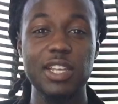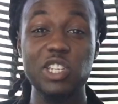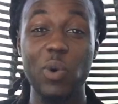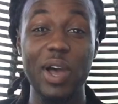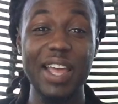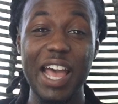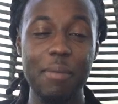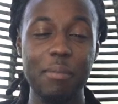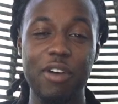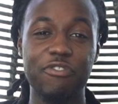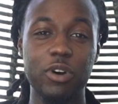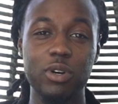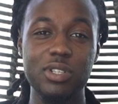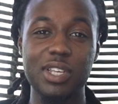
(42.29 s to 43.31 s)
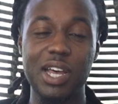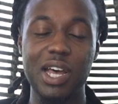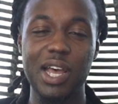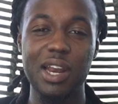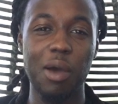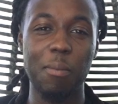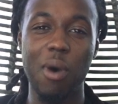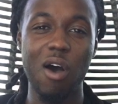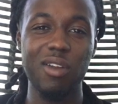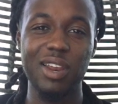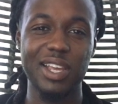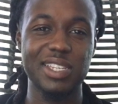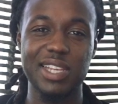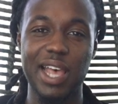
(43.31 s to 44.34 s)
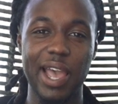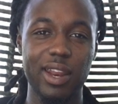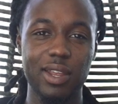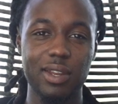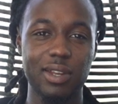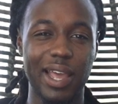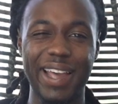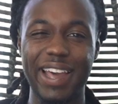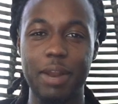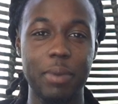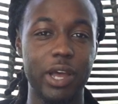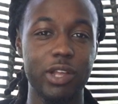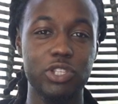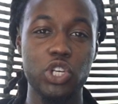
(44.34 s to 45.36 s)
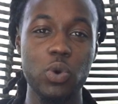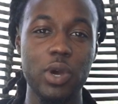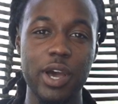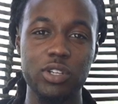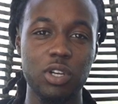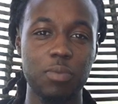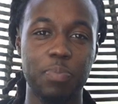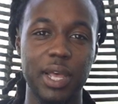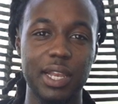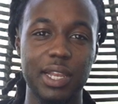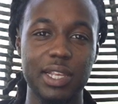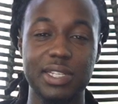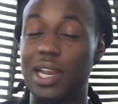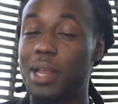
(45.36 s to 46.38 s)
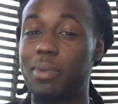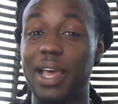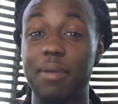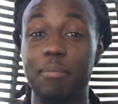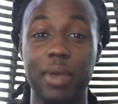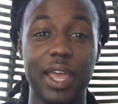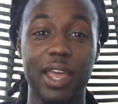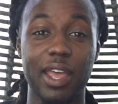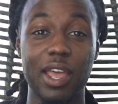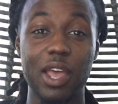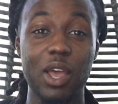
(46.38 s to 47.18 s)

So I got my first gun, I'm all excited. I got about 200 pellets and I'm like, man,